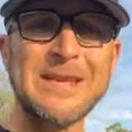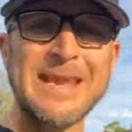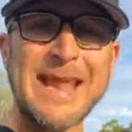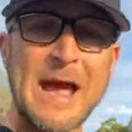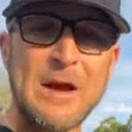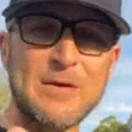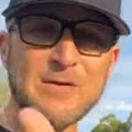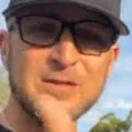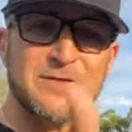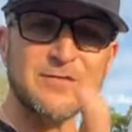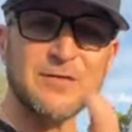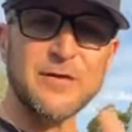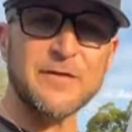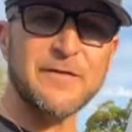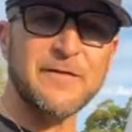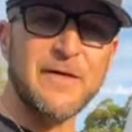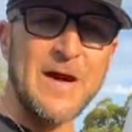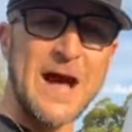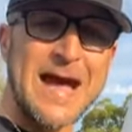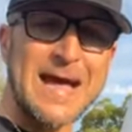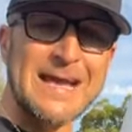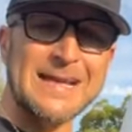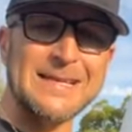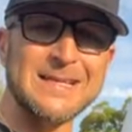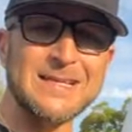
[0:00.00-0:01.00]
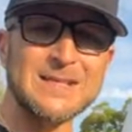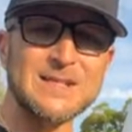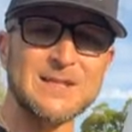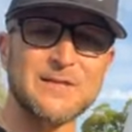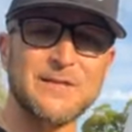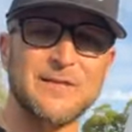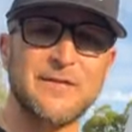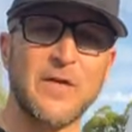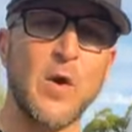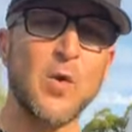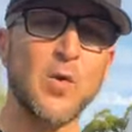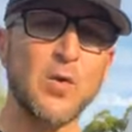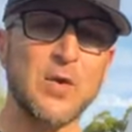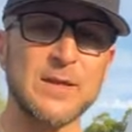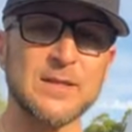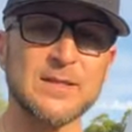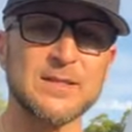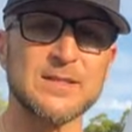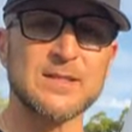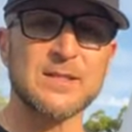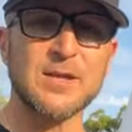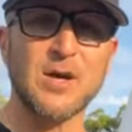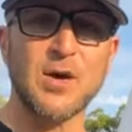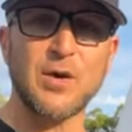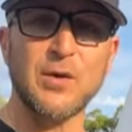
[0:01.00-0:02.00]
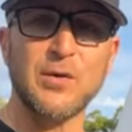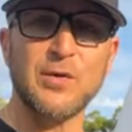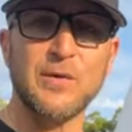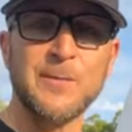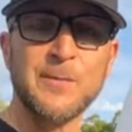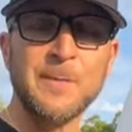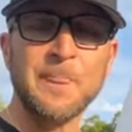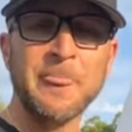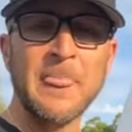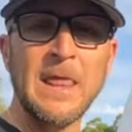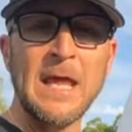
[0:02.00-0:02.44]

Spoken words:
But now it's refined, it's focused. So,